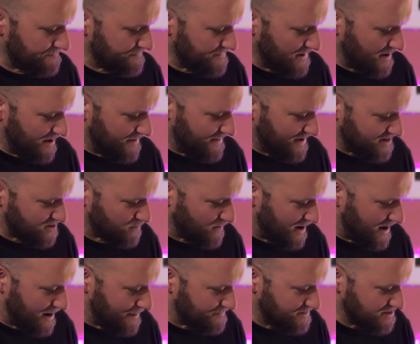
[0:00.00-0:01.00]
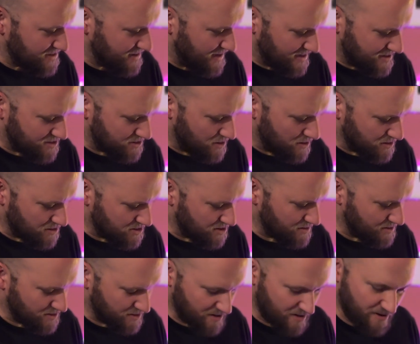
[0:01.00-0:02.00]
And that's what happens in that song. So,
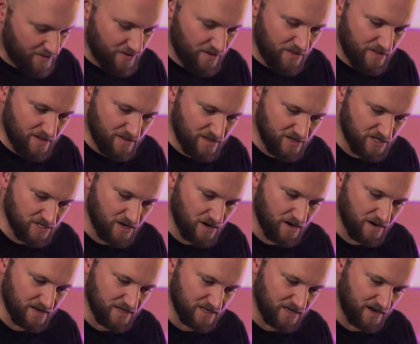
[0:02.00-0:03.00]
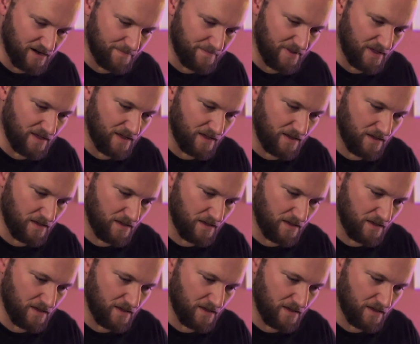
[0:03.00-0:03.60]
you know, the song is going to be